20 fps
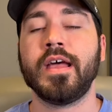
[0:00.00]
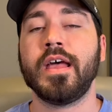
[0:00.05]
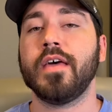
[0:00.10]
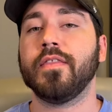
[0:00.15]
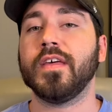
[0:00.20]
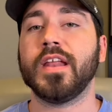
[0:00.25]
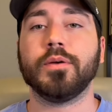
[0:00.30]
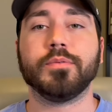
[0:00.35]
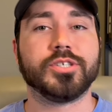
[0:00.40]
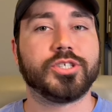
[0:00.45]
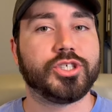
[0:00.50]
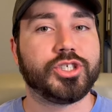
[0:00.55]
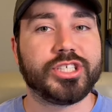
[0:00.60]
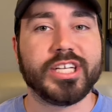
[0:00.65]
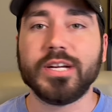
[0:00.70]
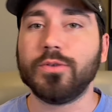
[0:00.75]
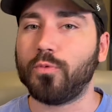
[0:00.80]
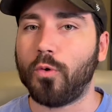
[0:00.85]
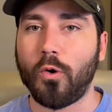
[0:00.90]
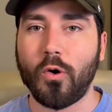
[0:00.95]
Then it was
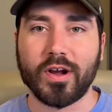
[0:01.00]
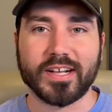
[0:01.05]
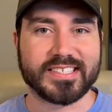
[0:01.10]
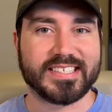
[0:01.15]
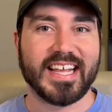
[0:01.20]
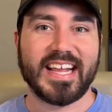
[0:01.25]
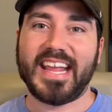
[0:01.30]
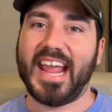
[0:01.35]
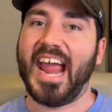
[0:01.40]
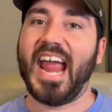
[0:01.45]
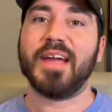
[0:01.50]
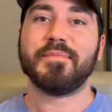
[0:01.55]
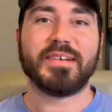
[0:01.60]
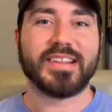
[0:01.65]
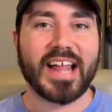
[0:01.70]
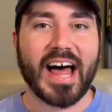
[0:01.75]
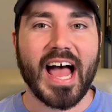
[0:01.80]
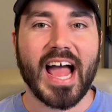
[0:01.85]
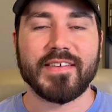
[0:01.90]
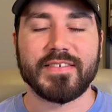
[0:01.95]
G. Juarez that came
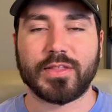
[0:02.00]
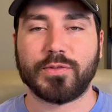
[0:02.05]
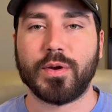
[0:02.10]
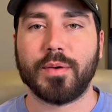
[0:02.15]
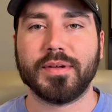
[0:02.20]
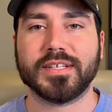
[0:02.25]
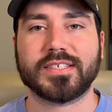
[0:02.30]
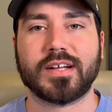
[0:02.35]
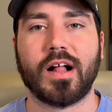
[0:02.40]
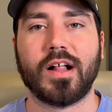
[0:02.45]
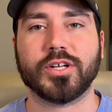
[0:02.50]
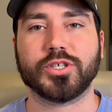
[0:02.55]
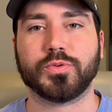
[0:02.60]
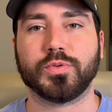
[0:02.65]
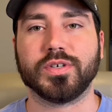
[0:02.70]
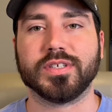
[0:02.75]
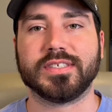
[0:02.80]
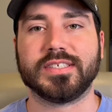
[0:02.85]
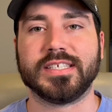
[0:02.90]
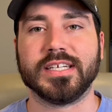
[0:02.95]
alive at the Women's College
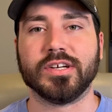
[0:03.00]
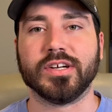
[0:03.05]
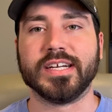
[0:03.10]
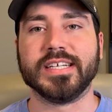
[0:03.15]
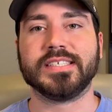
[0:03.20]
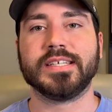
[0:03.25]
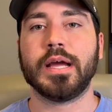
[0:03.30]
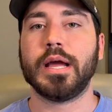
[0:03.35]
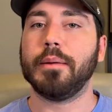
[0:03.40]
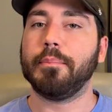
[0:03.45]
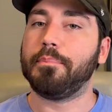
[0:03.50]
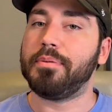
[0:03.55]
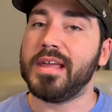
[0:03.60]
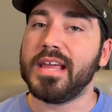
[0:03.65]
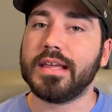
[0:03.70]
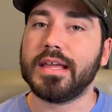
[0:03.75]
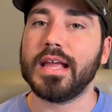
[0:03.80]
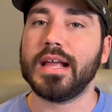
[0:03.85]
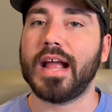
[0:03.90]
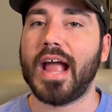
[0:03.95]
World Series,
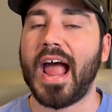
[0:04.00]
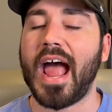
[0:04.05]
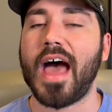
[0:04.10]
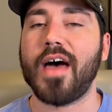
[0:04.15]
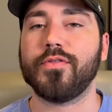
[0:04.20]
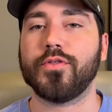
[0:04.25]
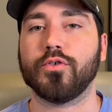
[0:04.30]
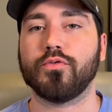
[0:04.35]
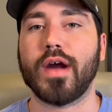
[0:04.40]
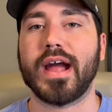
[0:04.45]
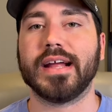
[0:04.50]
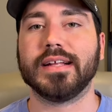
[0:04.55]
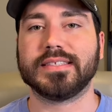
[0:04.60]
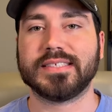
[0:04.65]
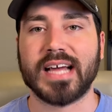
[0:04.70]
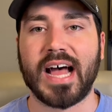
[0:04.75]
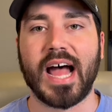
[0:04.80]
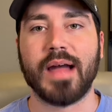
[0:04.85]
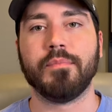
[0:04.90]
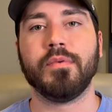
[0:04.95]
peaking at the right
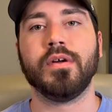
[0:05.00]
time.